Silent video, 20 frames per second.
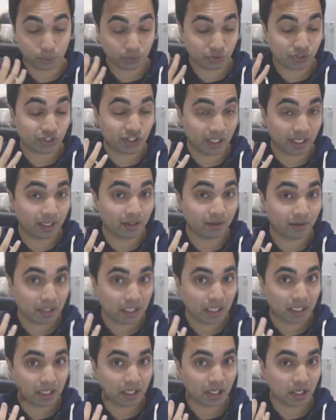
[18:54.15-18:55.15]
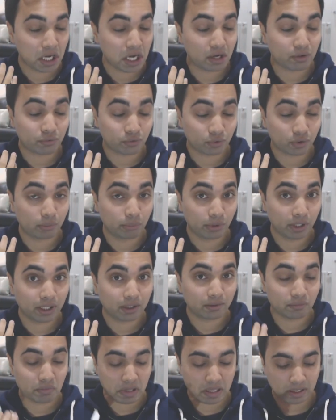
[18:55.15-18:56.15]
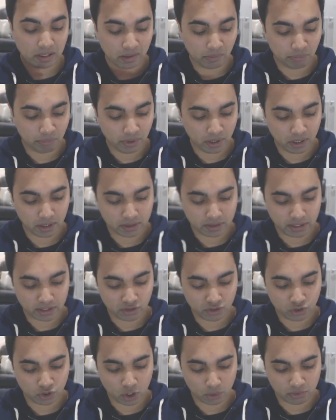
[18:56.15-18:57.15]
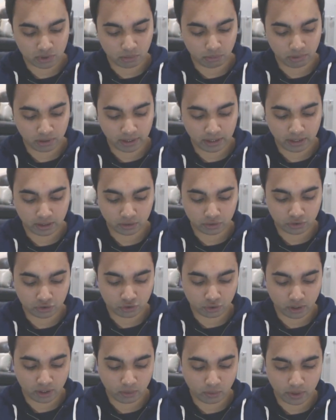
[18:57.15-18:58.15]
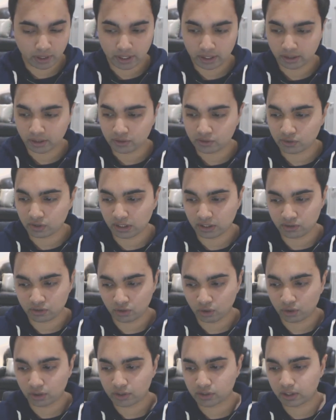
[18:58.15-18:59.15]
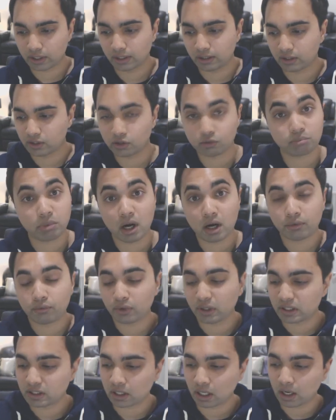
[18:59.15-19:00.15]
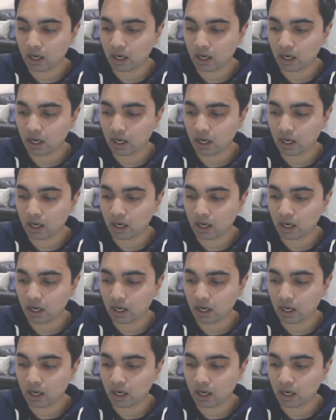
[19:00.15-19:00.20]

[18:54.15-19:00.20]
It will sting uh, for a bit, but it stops the bleeding straight away and is, is honestly, this is perfect.